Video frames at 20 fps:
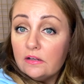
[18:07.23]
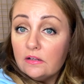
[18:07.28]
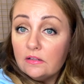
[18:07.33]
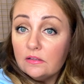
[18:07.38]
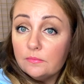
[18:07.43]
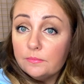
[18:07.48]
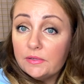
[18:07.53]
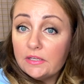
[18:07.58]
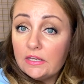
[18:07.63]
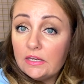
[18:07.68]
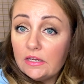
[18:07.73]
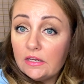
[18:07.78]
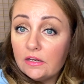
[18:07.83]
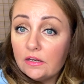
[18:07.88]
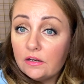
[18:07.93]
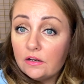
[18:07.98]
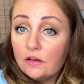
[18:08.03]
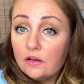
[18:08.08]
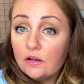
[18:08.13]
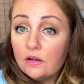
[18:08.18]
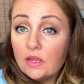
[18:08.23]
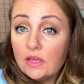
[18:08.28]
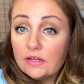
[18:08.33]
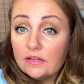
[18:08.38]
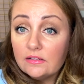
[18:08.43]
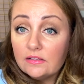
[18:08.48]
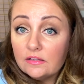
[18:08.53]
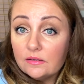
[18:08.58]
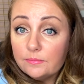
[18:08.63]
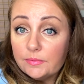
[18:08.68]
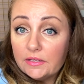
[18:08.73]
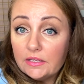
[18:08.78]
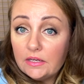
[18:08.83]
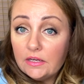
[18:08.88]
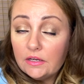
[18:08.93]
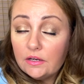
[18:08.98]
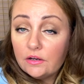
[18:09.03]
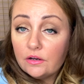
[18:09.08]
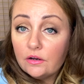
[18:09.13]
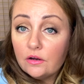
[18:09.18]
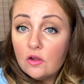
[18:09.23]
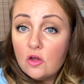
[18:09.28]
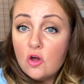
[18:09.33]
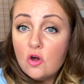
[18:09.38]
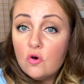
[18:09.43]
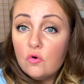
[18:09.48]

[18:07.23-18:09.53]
a little bit here and a little bit here.